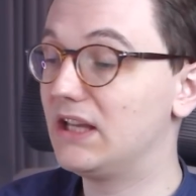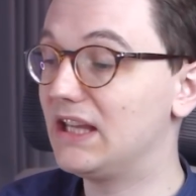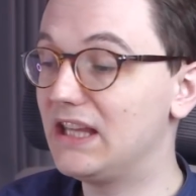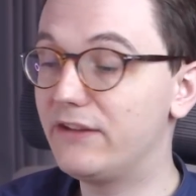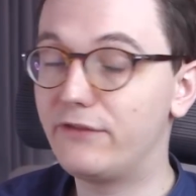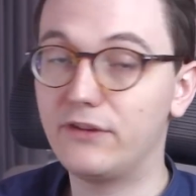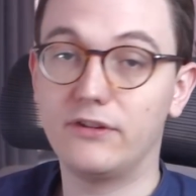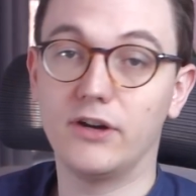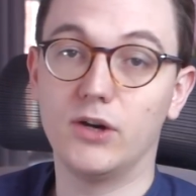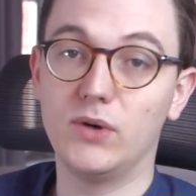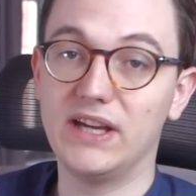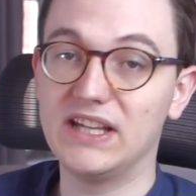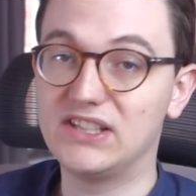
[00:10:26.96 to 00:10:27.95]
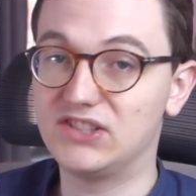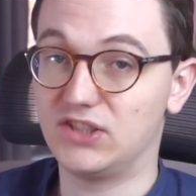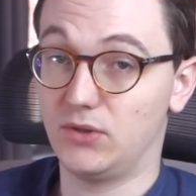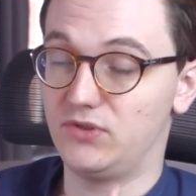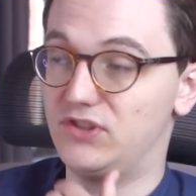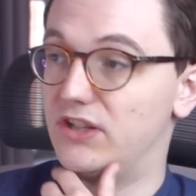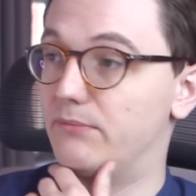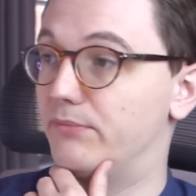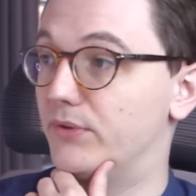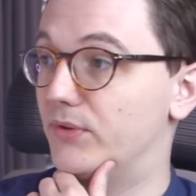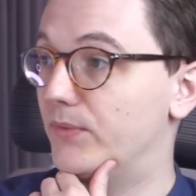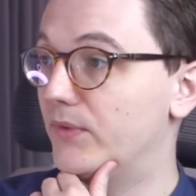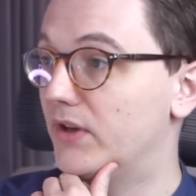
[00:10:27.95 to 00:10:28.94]
even though it's so
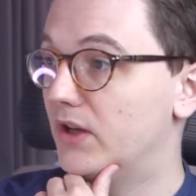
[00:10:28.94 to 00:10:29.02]
simple.